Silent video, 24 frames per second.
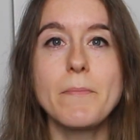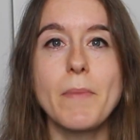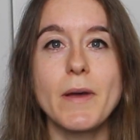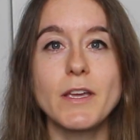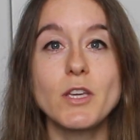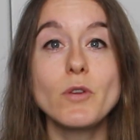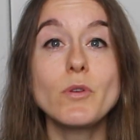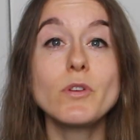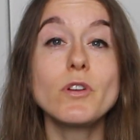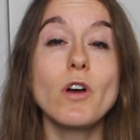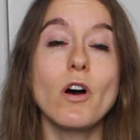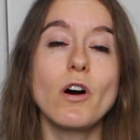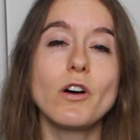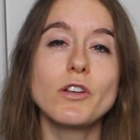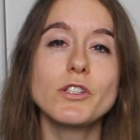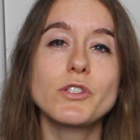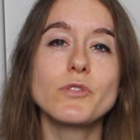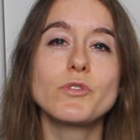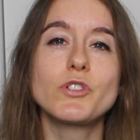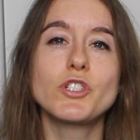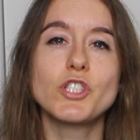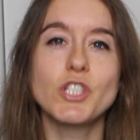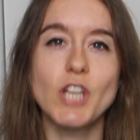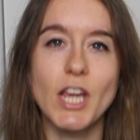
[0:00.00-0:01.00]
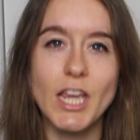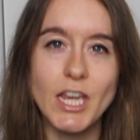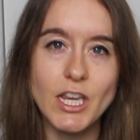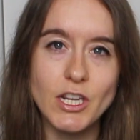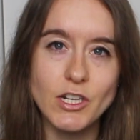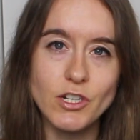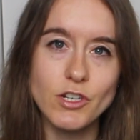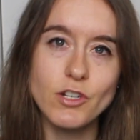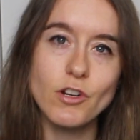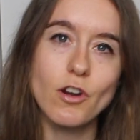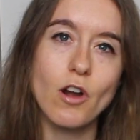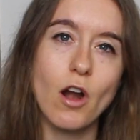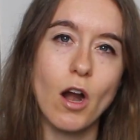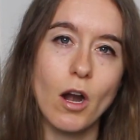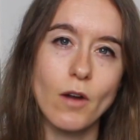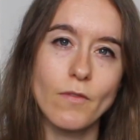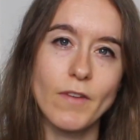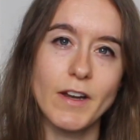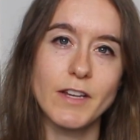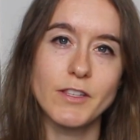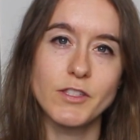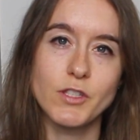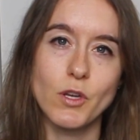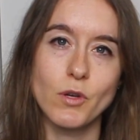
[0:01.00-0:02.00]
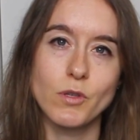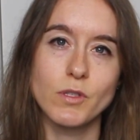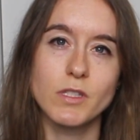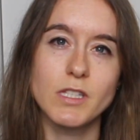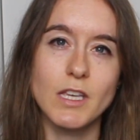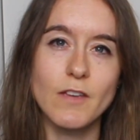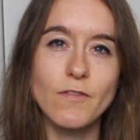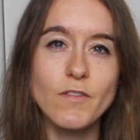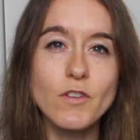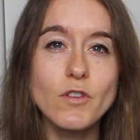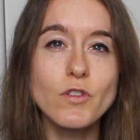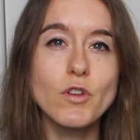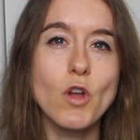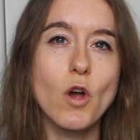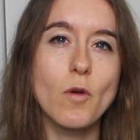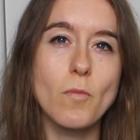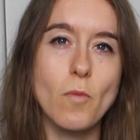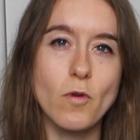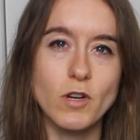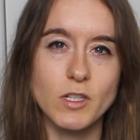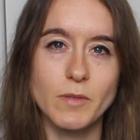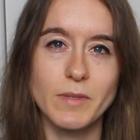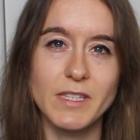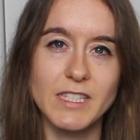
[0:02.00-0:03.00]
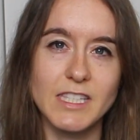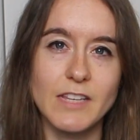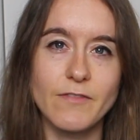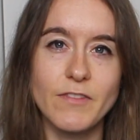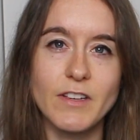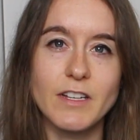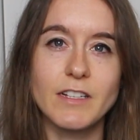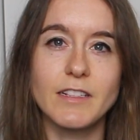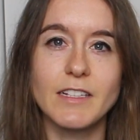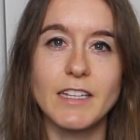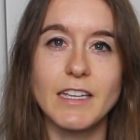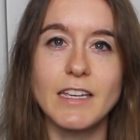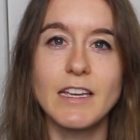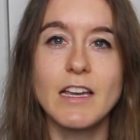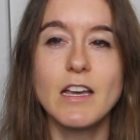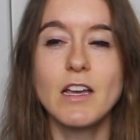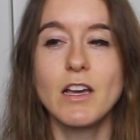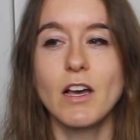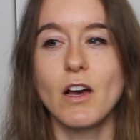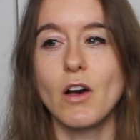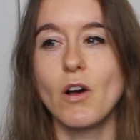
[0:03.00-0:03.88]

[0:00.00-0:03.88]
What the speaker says: but you can also change your heart rate zones if you know more specifically,